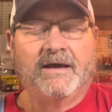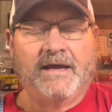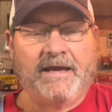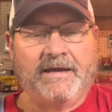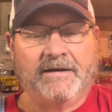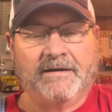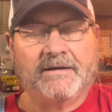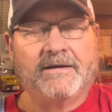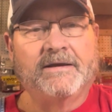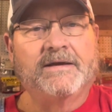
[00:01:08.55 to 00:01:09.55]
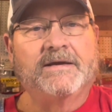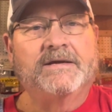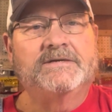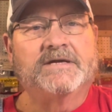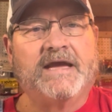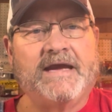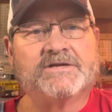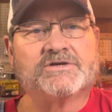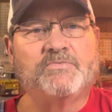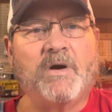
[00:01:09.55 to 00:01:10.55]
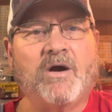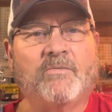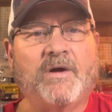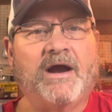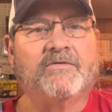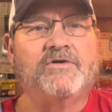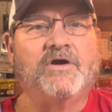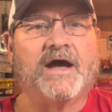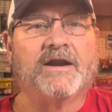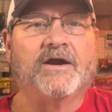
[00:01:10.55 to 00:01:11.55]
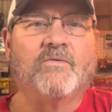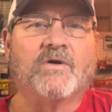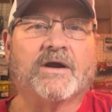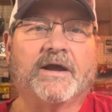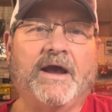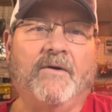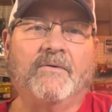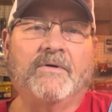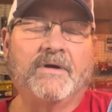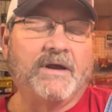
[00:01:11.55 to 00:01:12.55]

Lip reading: And to catch a smallmouth, you got to know where to go.